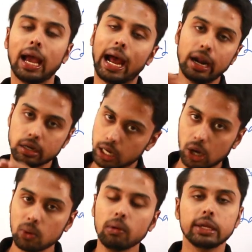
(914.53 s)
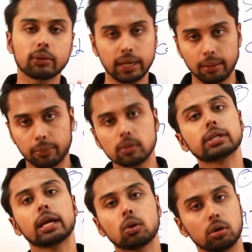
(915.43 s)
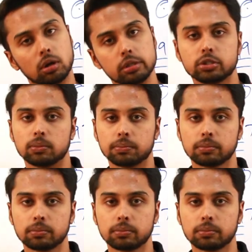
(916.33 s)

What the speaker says: and now you can approach High Court also.